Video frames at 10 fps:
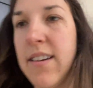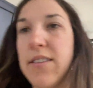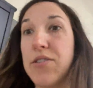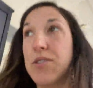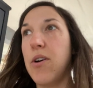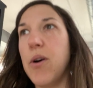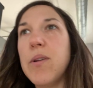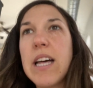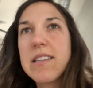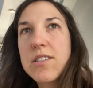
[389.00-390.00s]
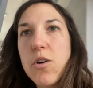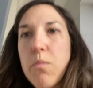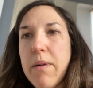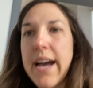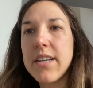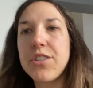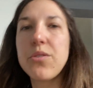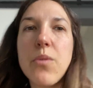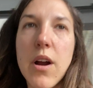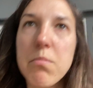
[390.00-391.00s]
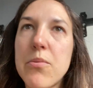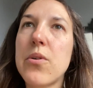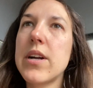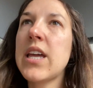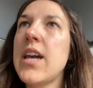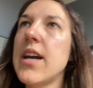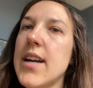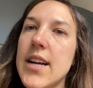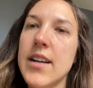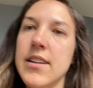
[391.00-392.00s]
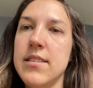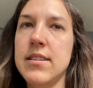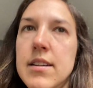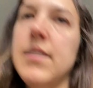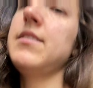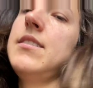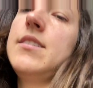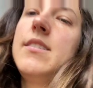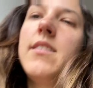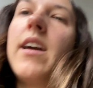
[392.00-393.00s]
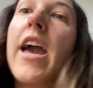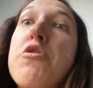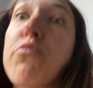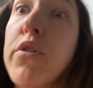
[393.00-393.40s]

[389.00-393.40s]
So let's go back to our board here and